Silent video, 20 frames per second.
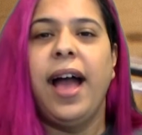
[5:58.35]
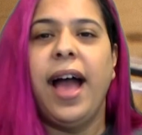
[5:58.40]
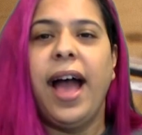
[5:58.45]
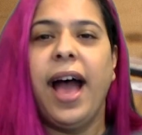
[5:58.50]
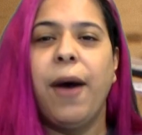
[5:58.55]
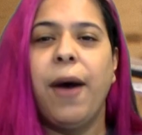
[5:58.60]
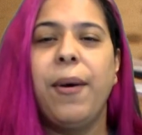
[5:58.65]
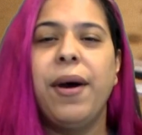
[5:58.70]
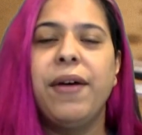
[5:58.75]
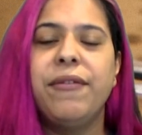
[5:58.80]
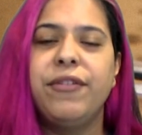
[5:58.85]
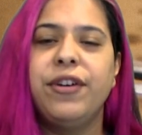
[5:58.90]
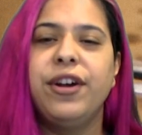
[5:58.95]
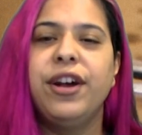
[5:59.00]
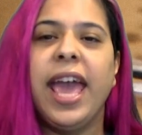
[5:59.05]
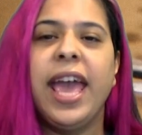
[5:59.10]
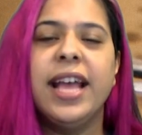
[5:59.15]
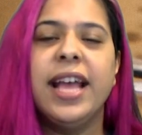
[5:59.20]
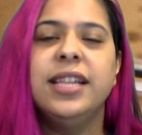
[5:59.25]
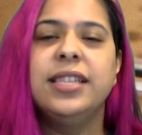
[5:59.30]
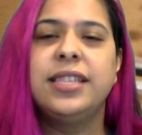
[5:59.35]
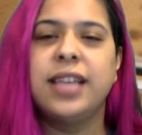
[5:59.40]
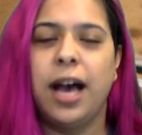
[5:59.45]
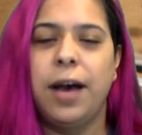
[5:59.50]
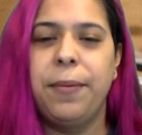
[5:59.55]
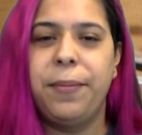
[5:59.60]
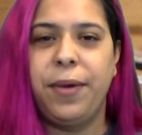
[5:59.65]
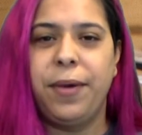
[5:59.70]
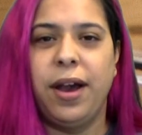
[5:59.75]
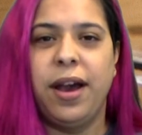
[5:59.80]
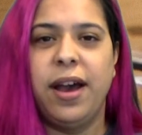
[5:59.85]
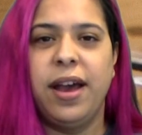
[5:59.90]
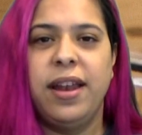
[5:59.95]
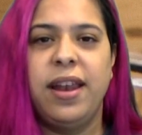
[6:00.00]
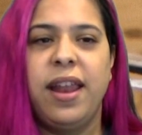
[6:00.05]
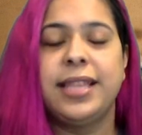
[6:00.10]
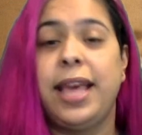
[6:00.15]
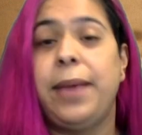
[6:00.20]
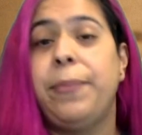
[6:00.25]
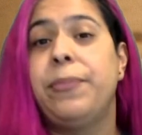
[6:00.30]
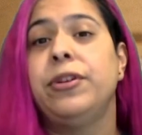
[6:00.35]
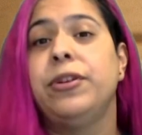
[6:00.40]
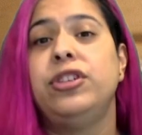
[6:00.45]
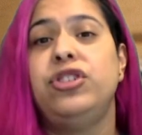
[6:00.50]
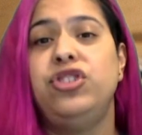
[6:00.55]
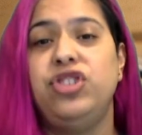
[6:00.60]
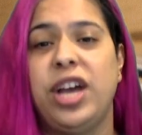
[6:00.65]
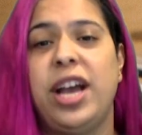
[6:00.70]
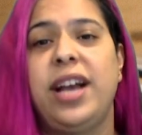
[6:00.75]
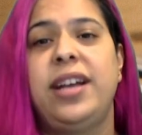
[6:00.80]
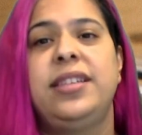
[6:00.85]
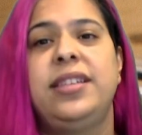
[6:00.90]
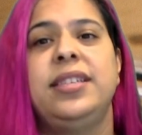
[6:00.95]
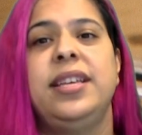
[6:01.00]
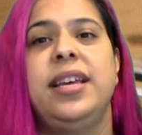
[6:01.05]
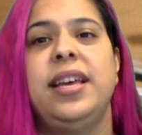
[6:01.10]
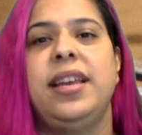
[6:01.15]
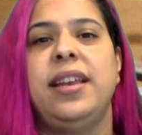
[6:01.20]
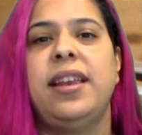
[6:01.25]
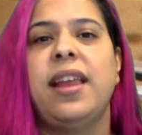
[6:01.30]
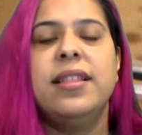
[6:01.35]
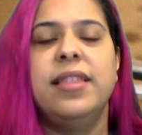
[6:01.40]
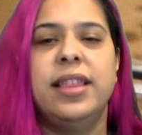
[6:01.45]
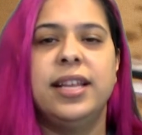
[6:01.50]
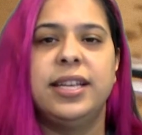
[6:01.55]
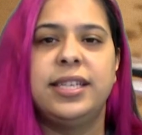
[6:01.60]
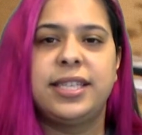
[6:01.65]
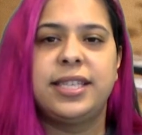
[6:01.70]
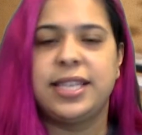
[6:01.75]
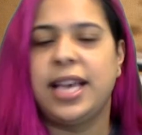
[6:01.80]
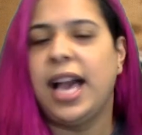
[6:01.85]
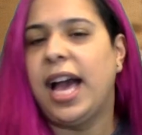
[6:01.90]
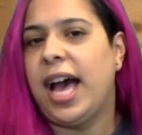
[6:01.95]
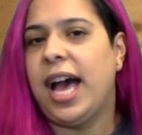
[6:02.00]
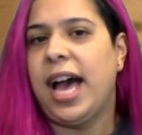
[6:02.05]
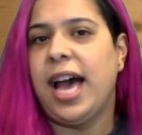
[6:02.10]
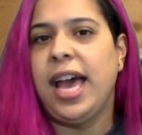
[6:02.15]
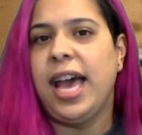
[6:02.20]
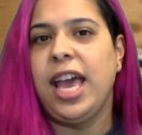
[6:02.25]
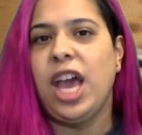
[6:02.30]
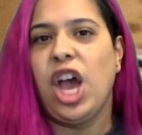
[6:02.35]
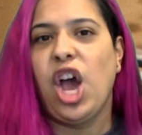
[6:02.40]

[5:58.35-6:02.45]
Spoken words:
However, in Top Gun, they projected the sky